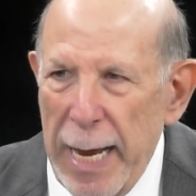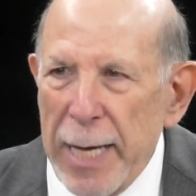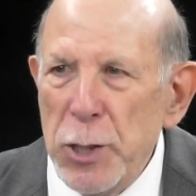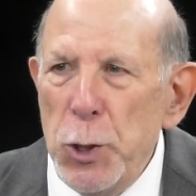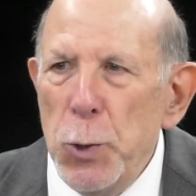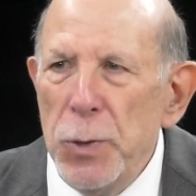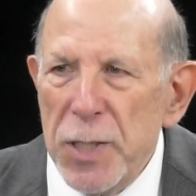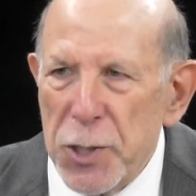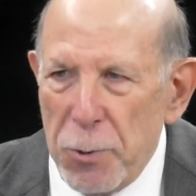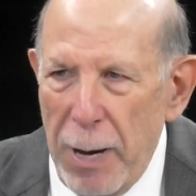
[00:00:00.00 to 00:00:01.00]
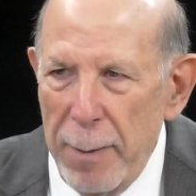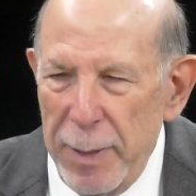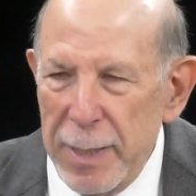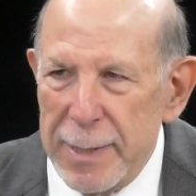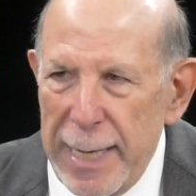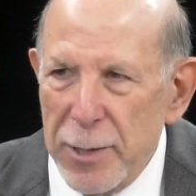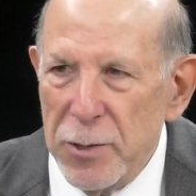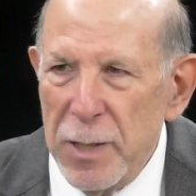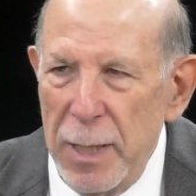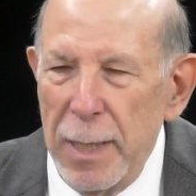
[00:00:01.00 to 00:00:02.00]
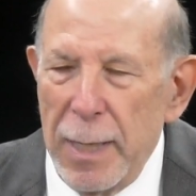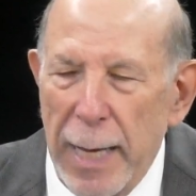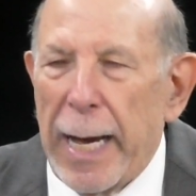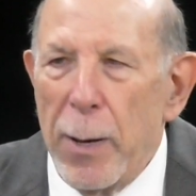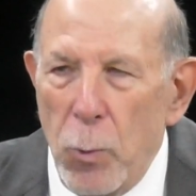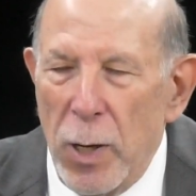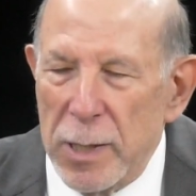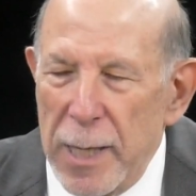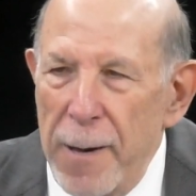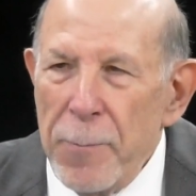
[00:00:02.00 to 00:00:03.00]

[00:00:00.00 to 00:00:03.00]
As you describe it, it sounds like I was.